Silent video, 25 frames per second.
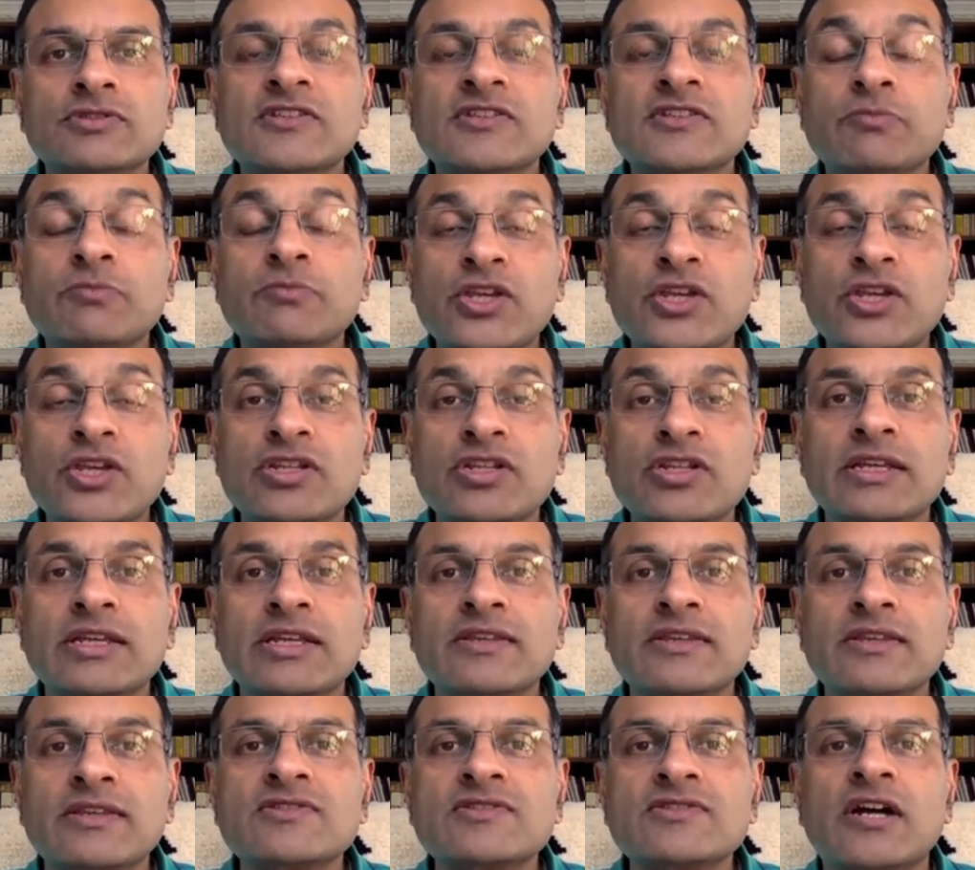especially
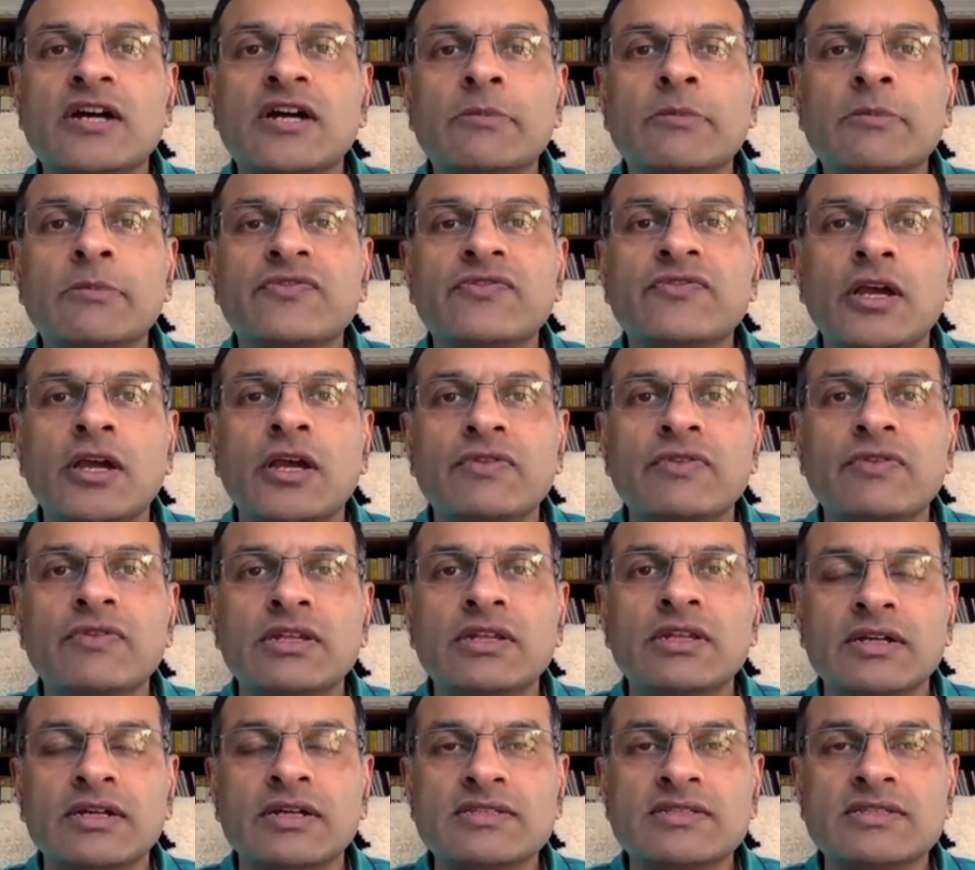in this time of
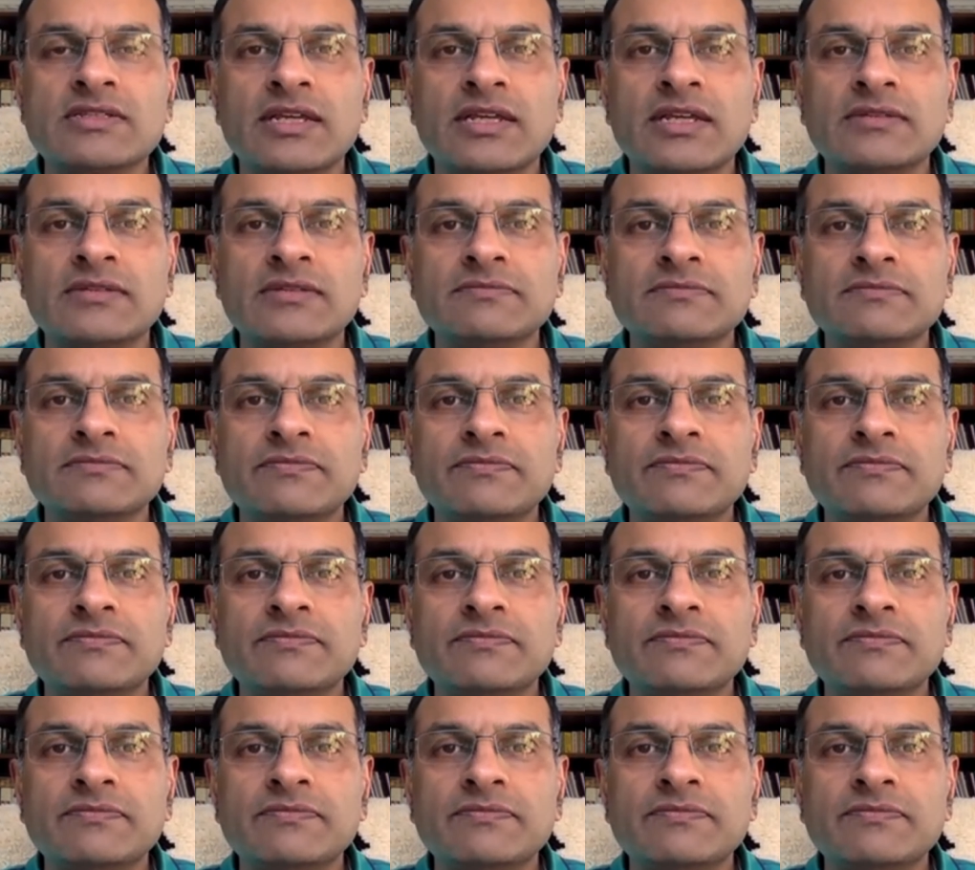COVID-19.